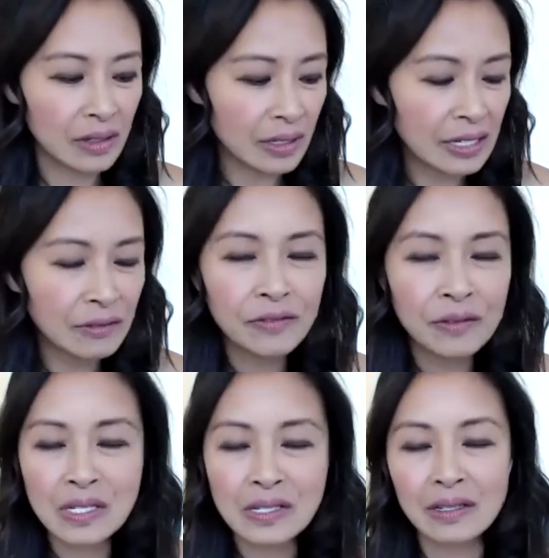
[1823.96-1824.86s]

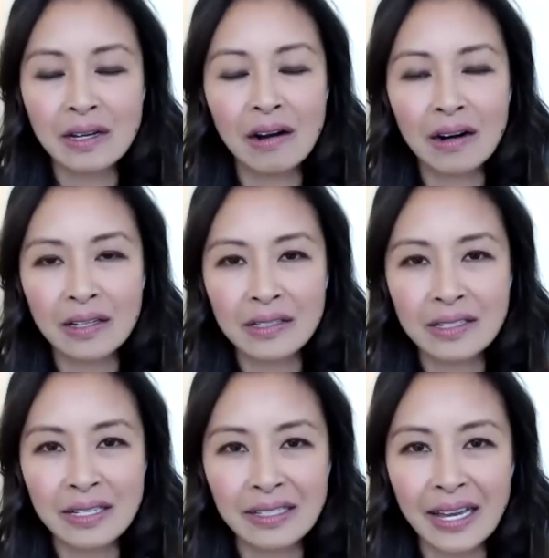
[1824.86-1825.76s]
infamously hard
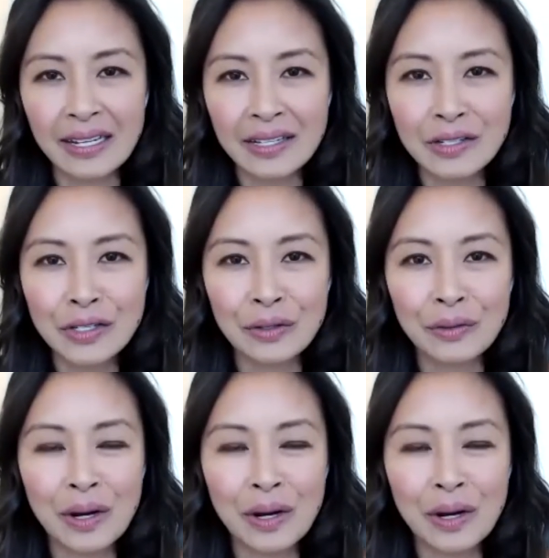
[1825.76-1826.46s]
to get into.